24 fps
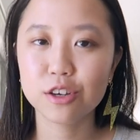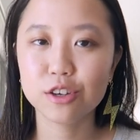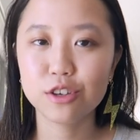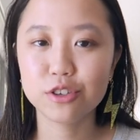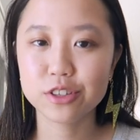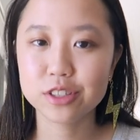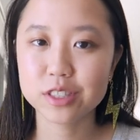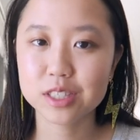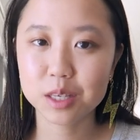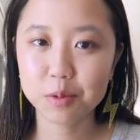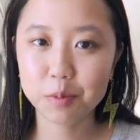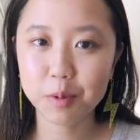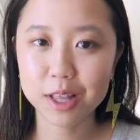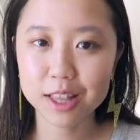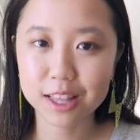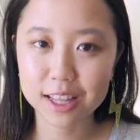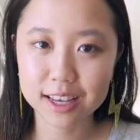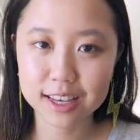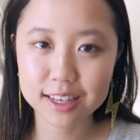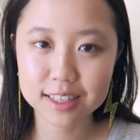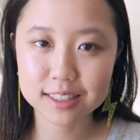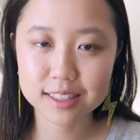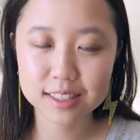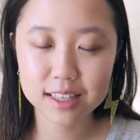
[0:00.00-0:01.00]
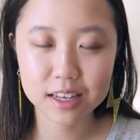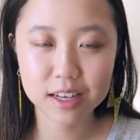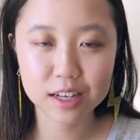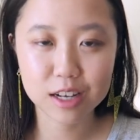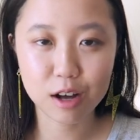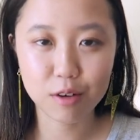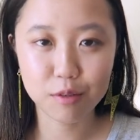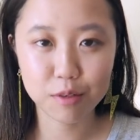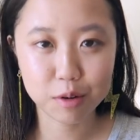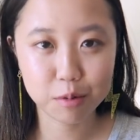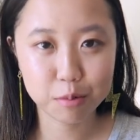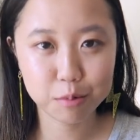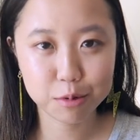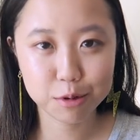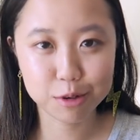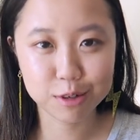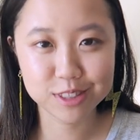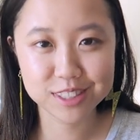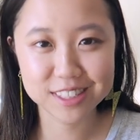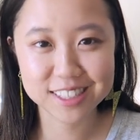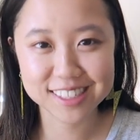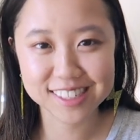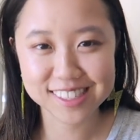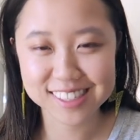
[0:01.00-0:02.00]
You should see my legs, they're covered in
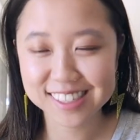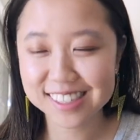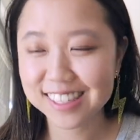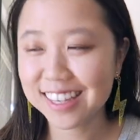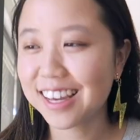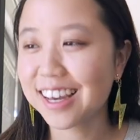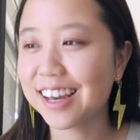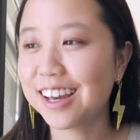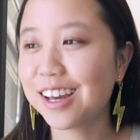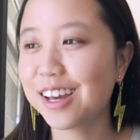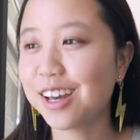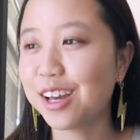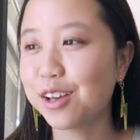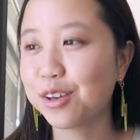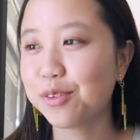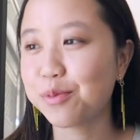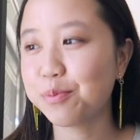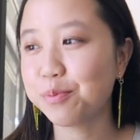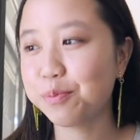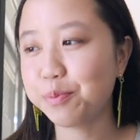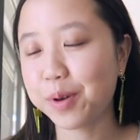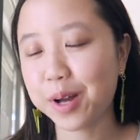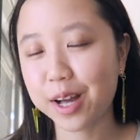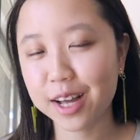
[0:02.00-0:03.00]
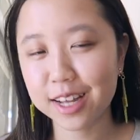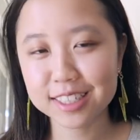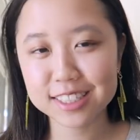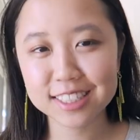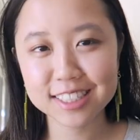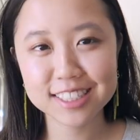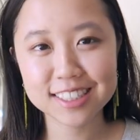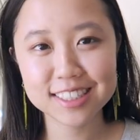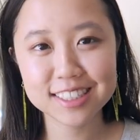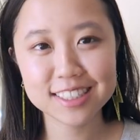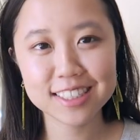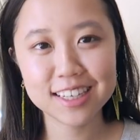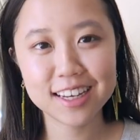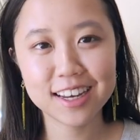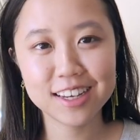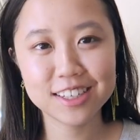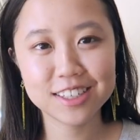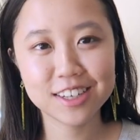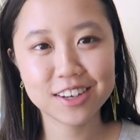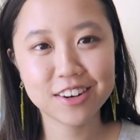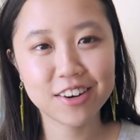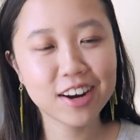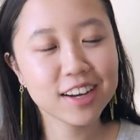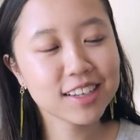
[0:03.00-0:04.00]
bruises but
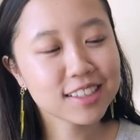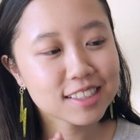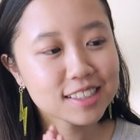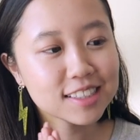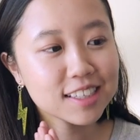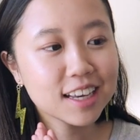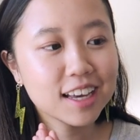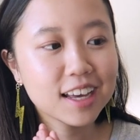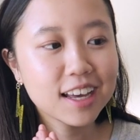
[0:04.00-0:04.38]
I digress.